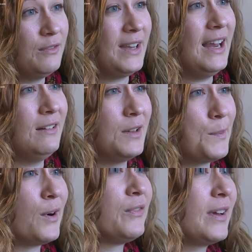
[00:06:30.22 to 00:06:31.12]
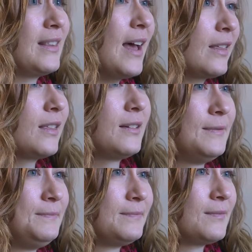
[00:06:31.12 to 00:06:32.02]
give Kate the perfect death.
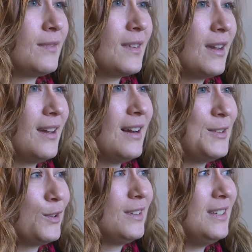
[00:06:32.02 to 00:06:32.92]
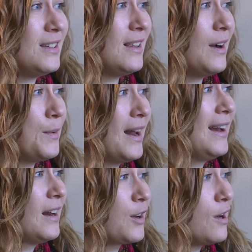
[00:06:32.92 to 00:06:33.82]
And I told Lisa that when
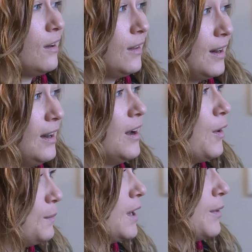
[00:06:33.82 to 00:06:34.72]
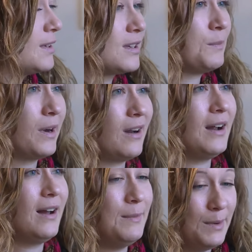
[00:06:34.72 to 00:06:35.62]
I get a call and I know I'm going
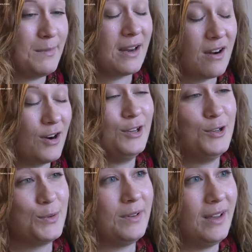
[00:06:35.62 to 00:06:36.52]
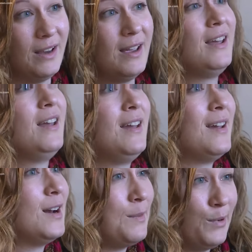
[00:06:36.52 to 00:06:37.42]
somewhere, I'm in my car usually,
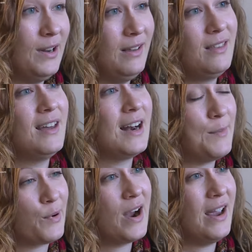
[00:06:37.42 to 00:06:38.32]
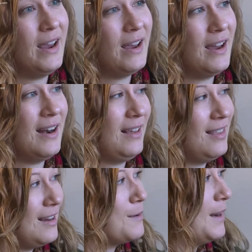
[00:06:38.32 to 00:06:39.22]
and I breathe and I pray and I
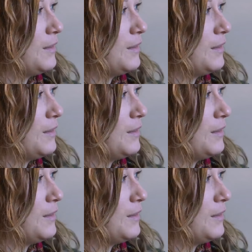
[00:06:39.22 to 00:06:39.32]
think